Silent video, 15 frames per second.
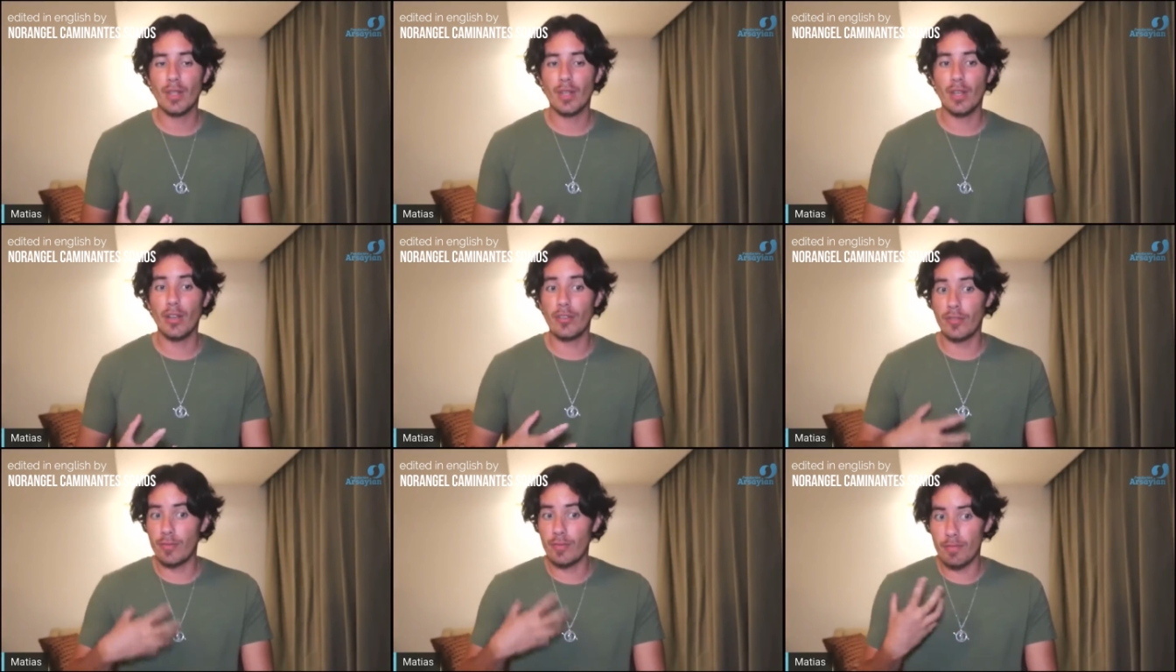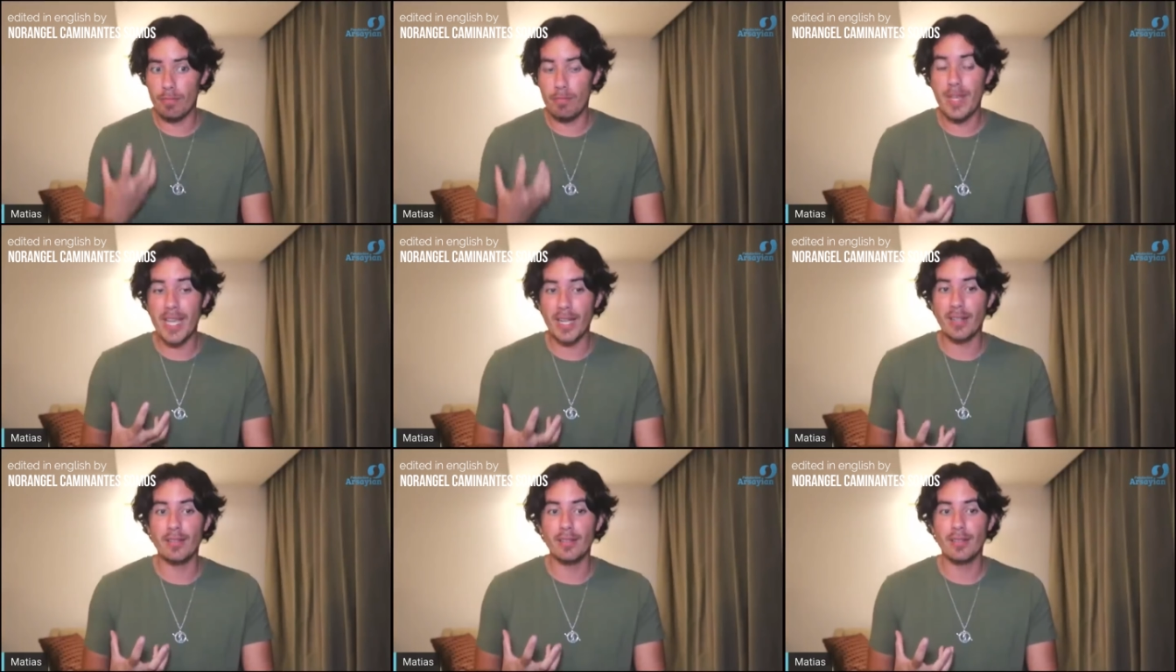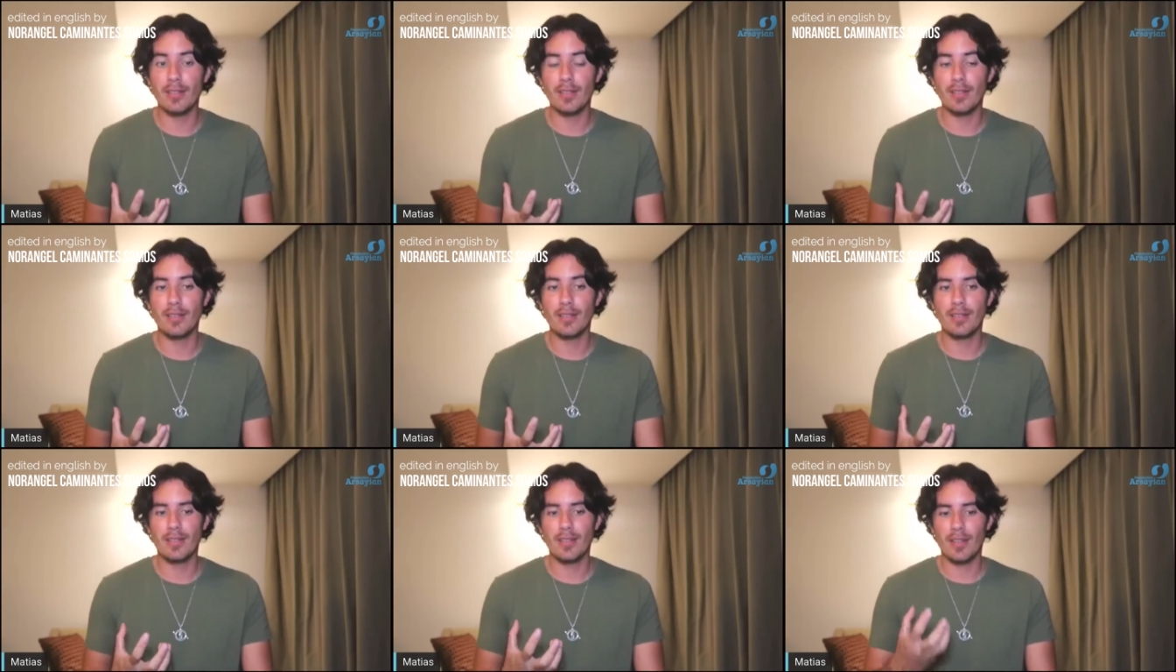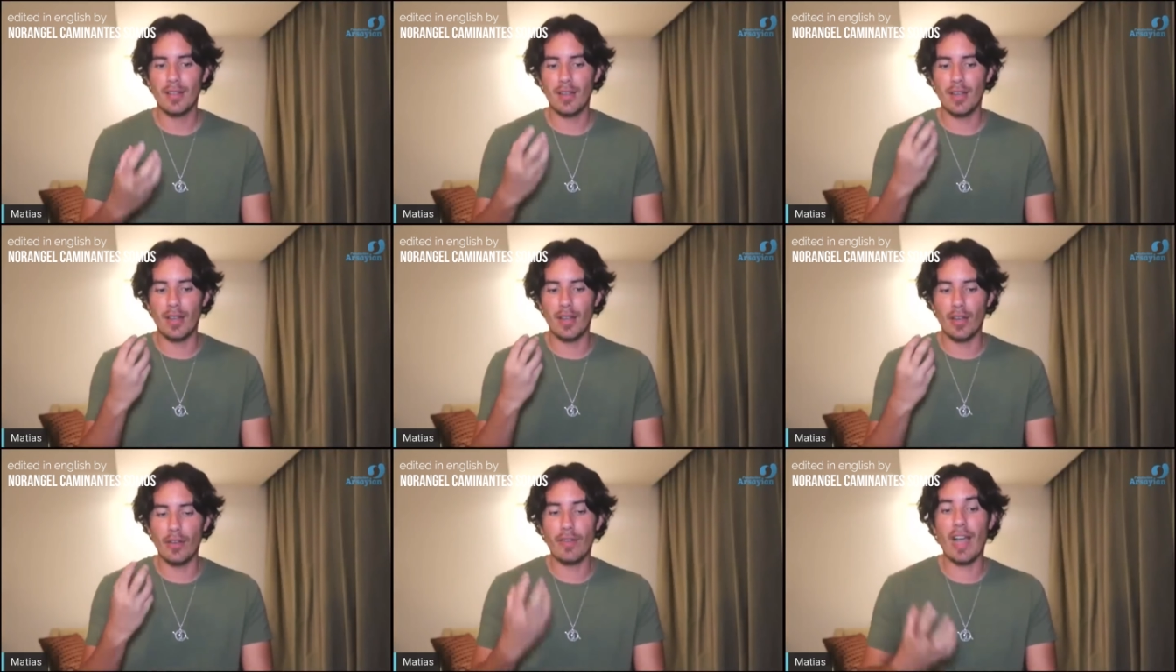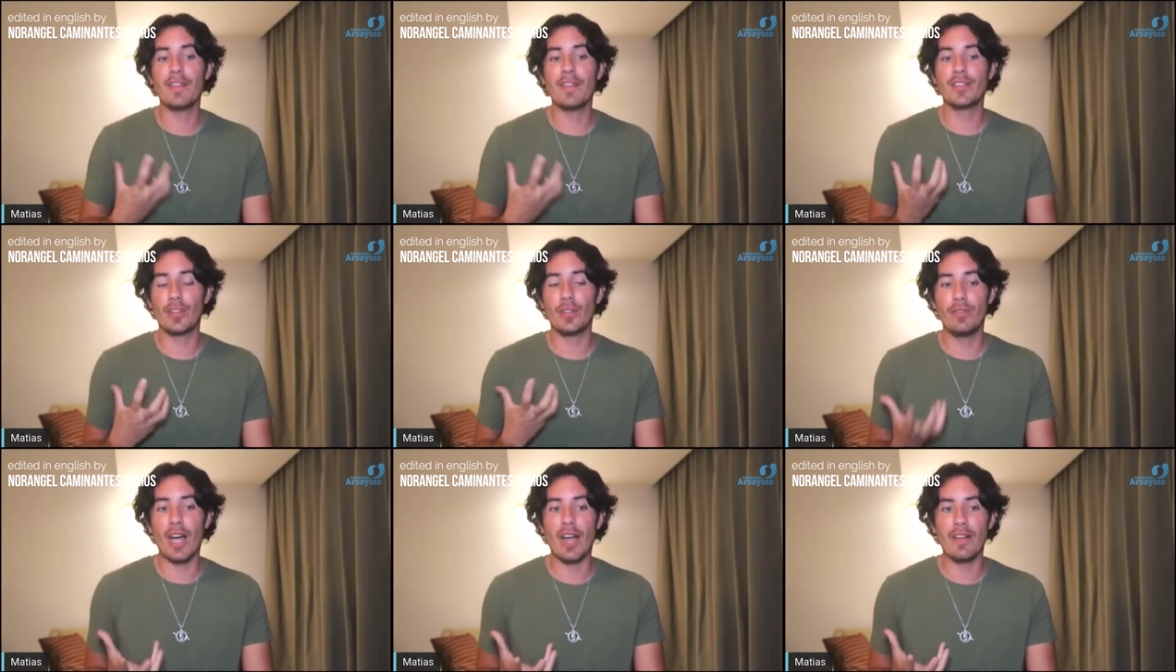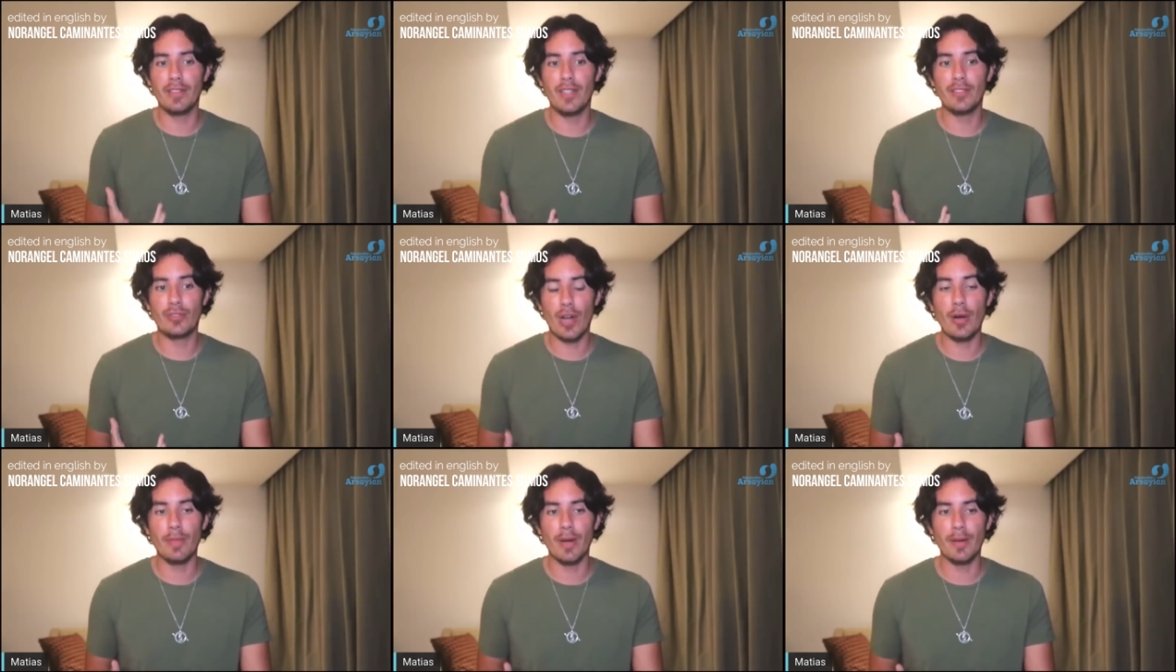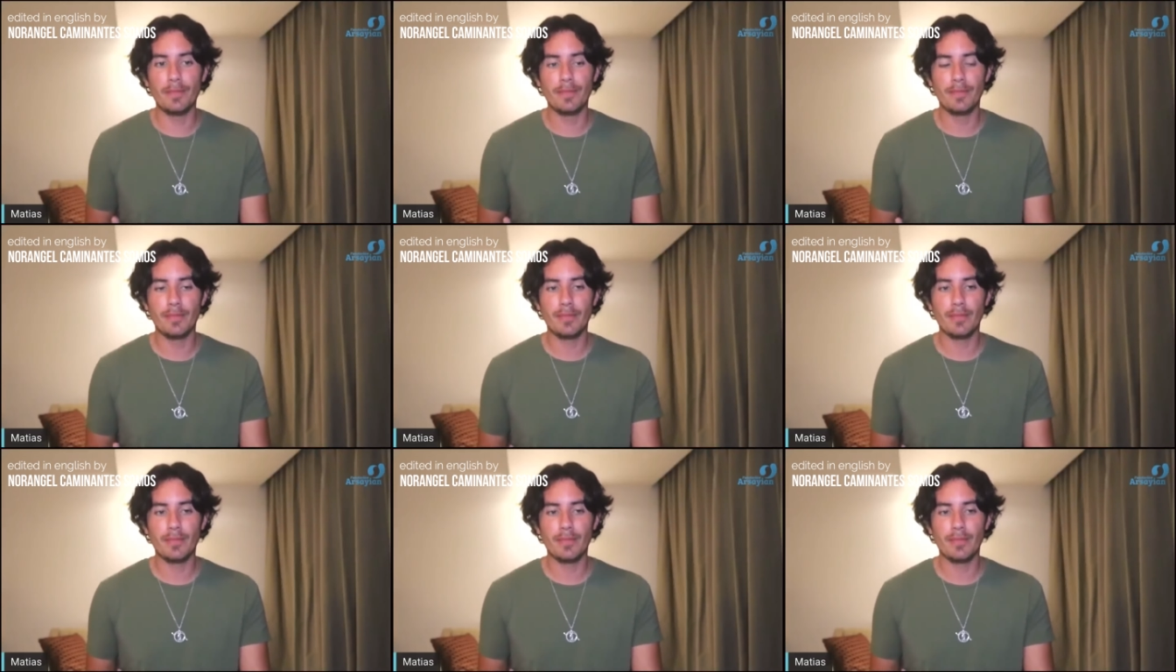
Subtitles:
of being of having survived the trauma.